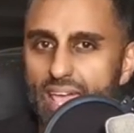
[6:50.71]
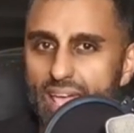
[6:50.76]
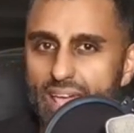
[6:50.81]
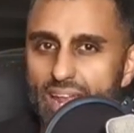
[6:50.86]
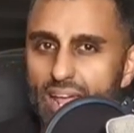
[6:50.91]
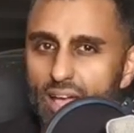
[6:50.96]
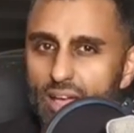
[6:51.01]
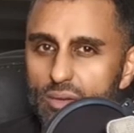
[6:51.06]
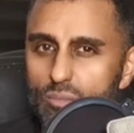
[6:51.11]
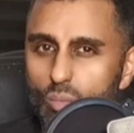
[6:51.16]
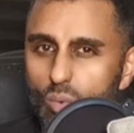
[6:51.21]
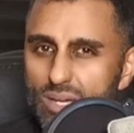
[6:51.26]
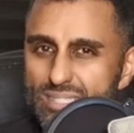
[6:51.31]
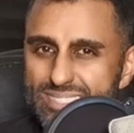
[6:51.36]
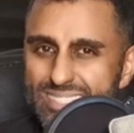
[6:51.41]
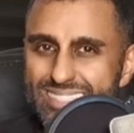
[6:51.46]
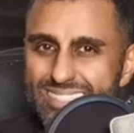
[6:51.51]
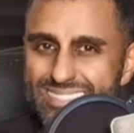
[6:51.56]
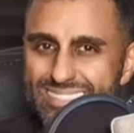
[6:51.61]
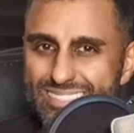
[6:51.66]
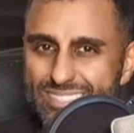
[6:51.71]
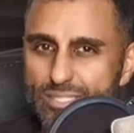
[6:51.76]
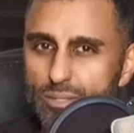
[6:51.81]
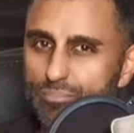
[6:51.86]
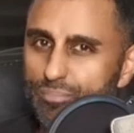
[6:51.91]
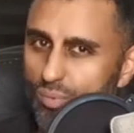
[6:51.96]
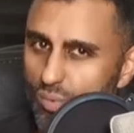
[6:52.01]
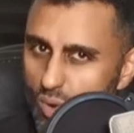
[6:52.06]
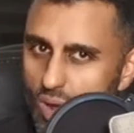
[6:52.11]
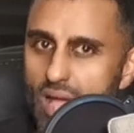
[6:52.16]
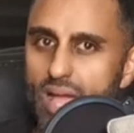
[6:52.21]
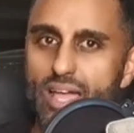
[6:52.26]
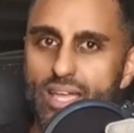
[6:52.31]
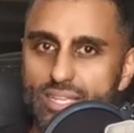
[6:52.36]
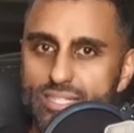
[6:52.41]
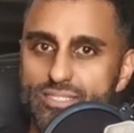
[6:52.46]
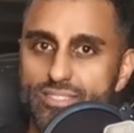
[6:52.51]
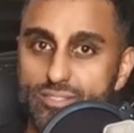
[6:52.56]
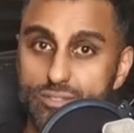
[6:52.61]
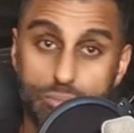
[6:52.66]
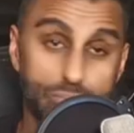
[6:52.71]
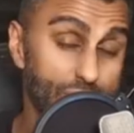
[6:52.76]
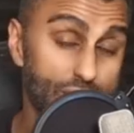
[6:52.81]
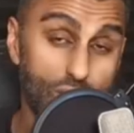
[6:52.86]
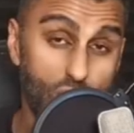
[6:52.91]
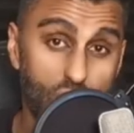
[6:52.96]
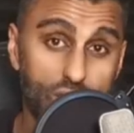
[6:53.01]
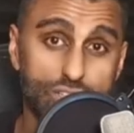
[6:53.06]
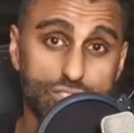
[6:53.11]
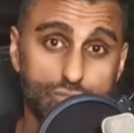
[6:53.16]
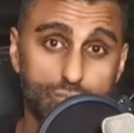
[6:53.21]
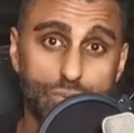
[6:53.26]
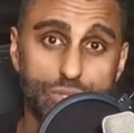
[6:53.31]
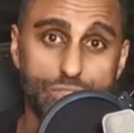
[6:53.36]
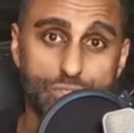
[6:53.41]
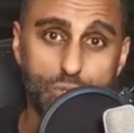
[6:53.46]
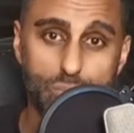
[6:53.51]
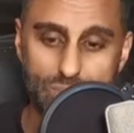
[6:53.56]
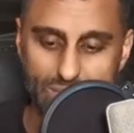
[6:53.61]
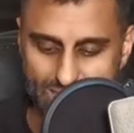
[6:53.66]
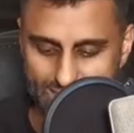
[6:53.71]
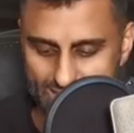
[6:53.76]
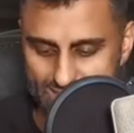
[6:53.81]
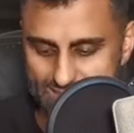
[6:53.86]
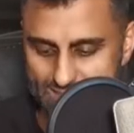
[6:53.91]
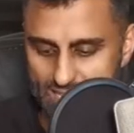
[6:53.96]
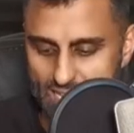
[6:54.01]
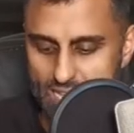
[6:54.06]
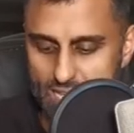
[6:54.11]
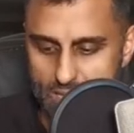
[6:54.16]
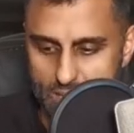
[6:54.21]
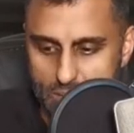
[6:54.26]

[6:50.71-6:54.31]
And I wasn't surprised, to be honest with you, because